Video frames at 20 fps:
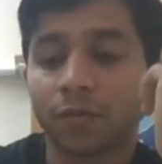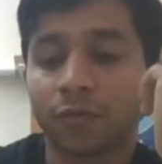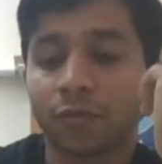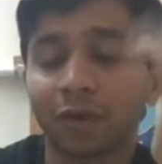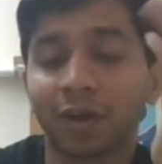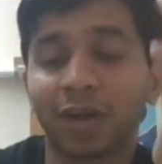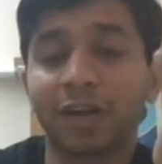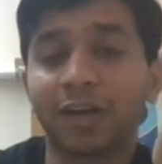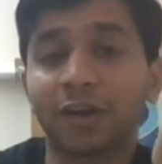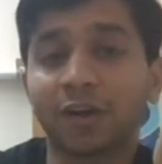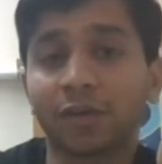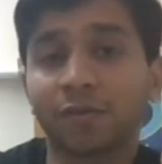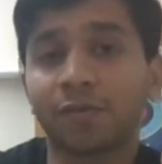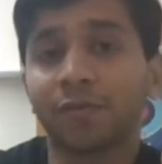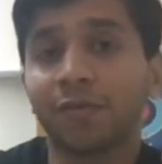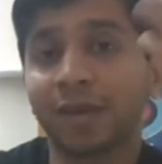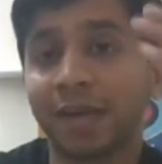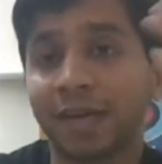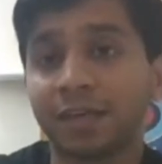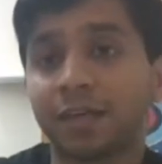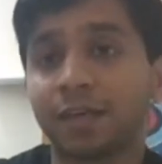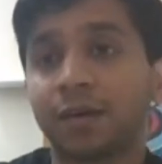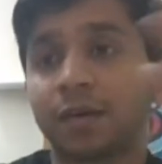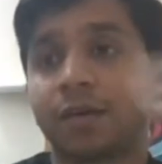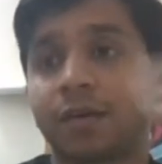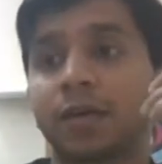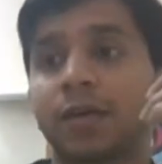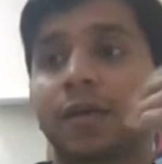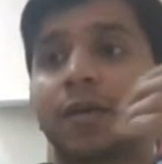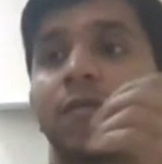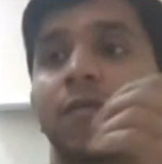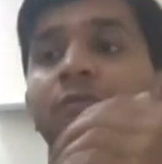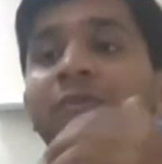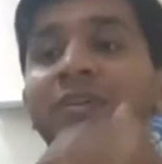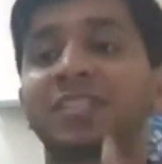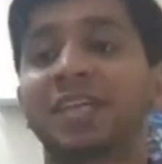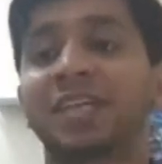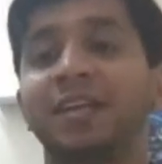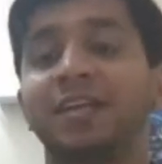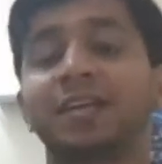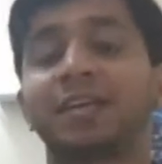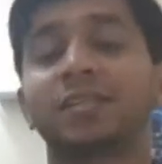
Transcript: for letter letter which can